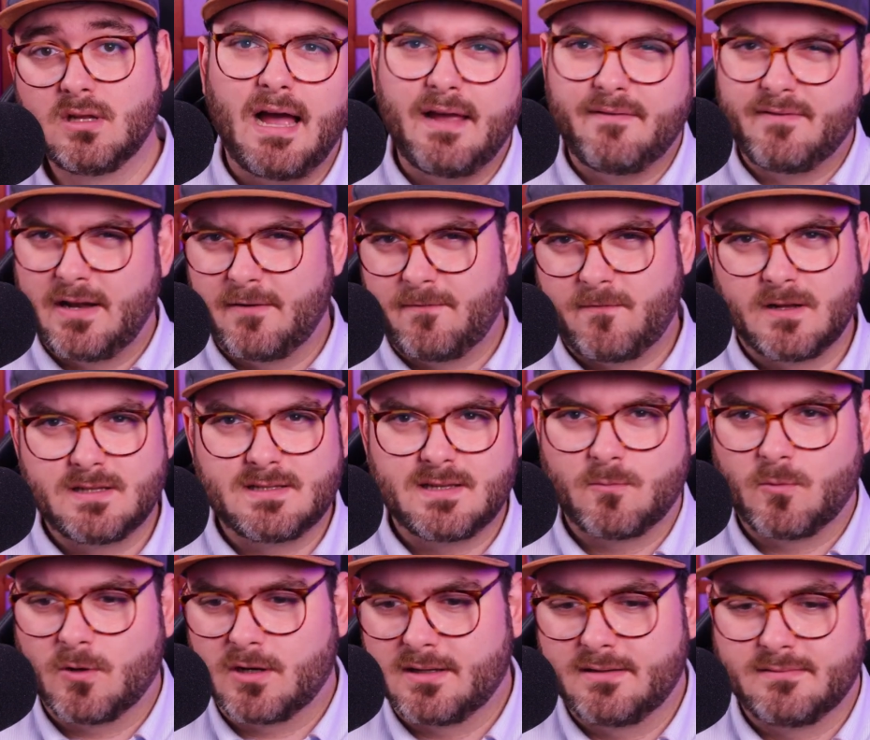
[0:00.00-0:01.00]
I even have friends that
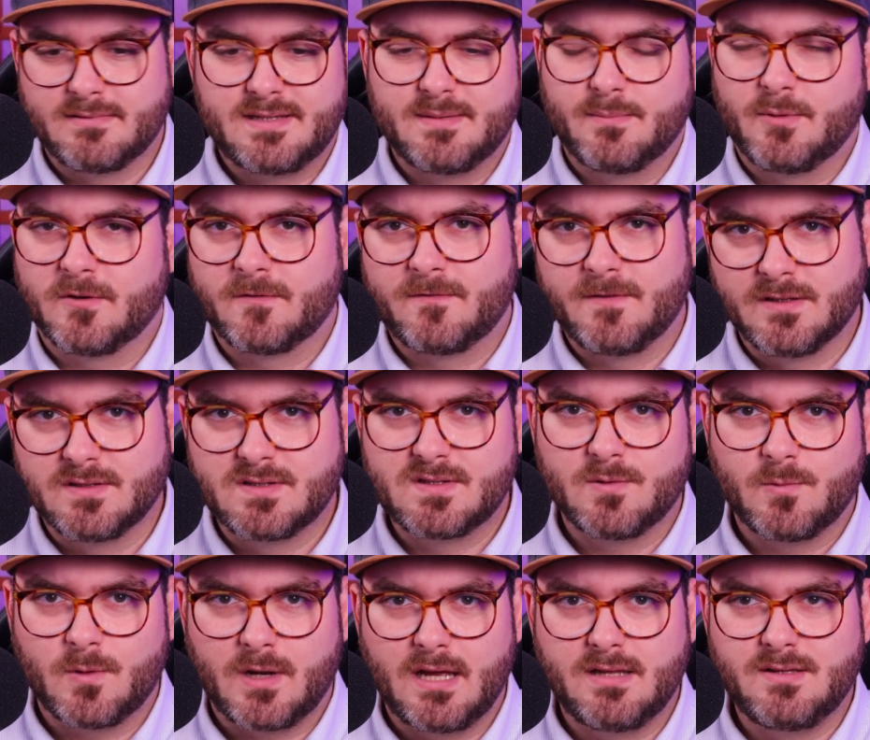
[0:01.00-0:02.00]
work in similar fields
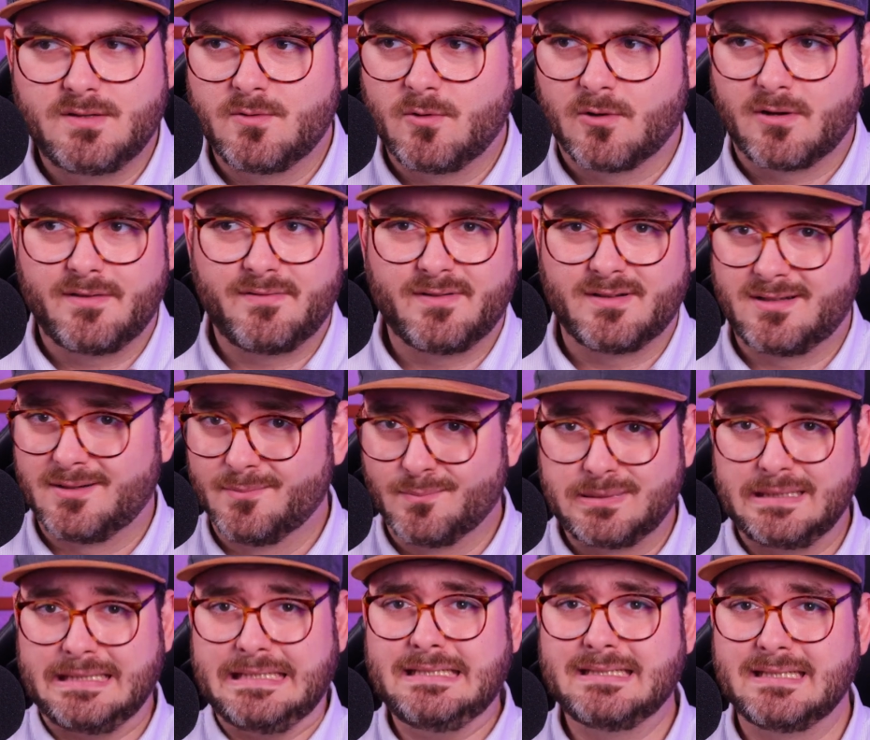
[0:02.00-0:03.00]
to what I do, or even
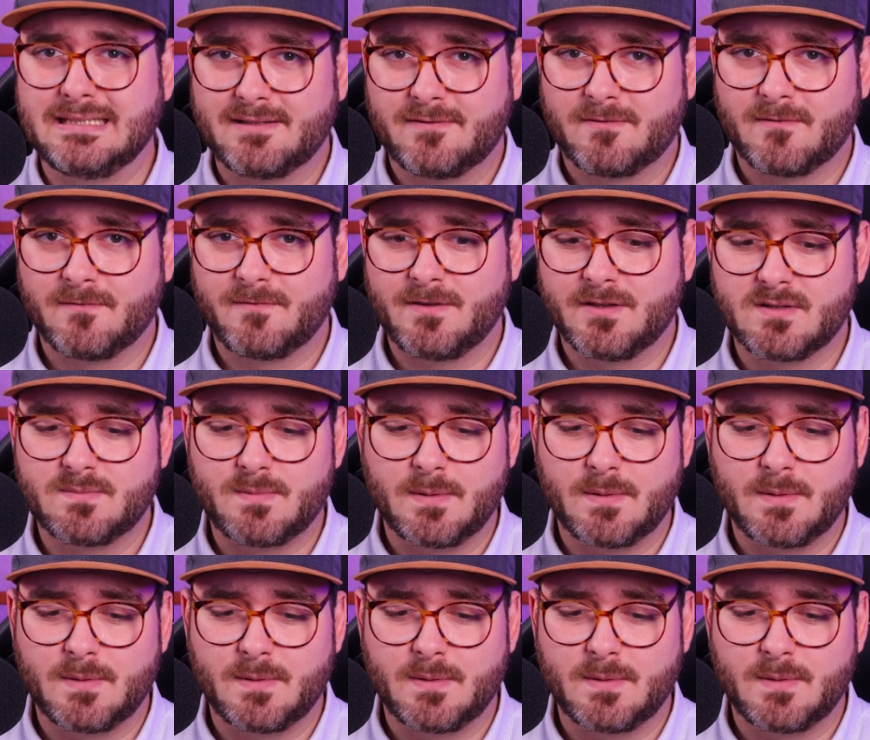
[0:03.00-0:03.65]
completely different fields.